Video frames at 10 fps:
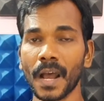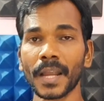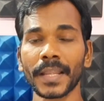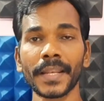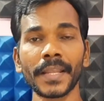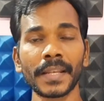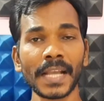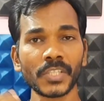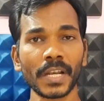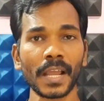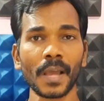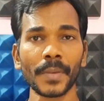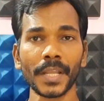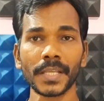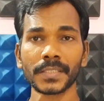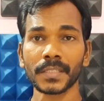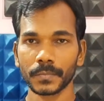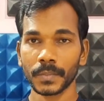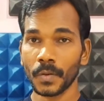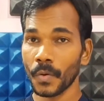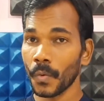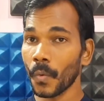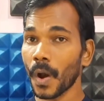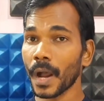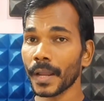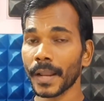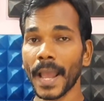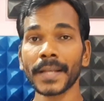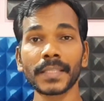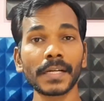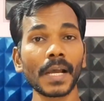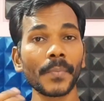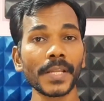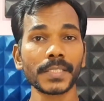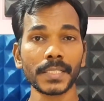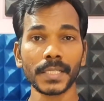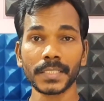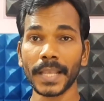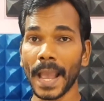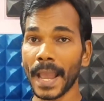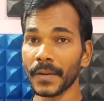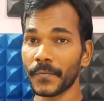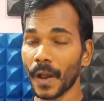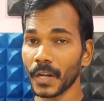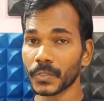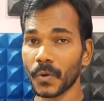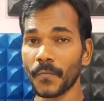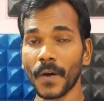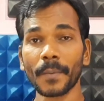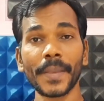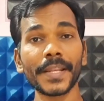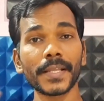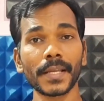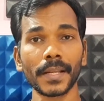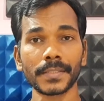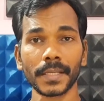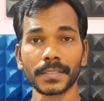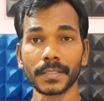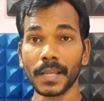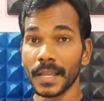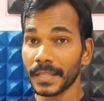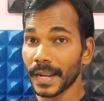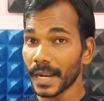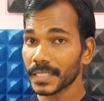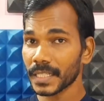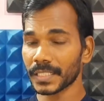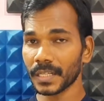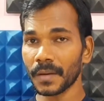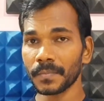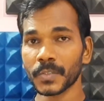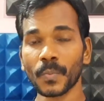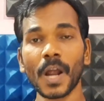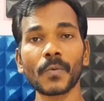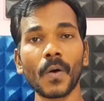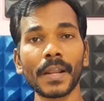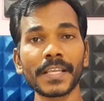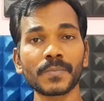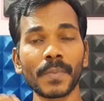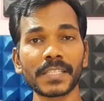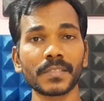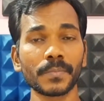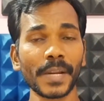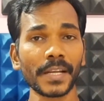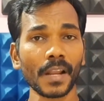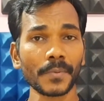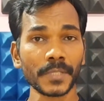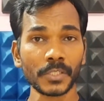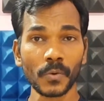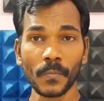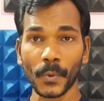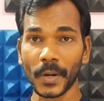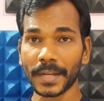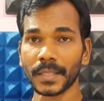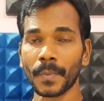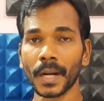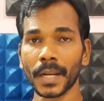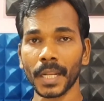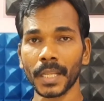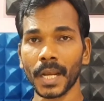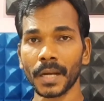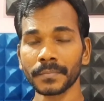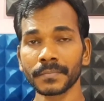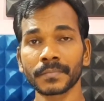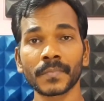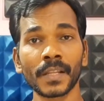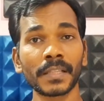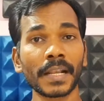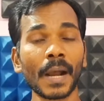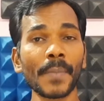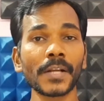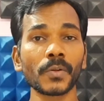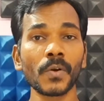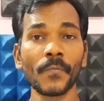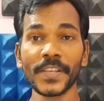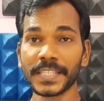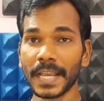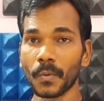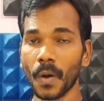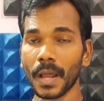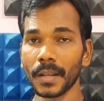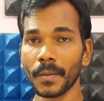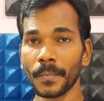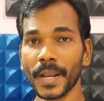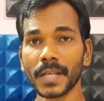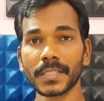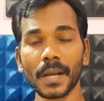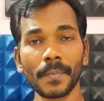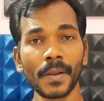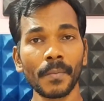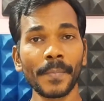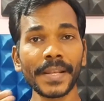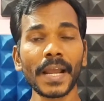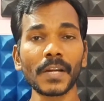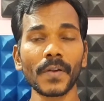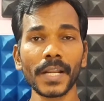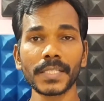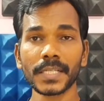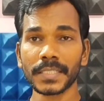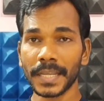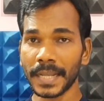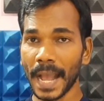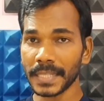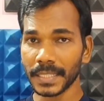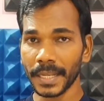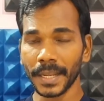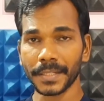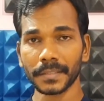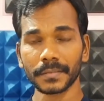or any natural calamities, war and threat of insurgency, and also for many other reasons. The construction of smart wall is much better option to protect the border area compared to physical wall because of many advantages it has in it.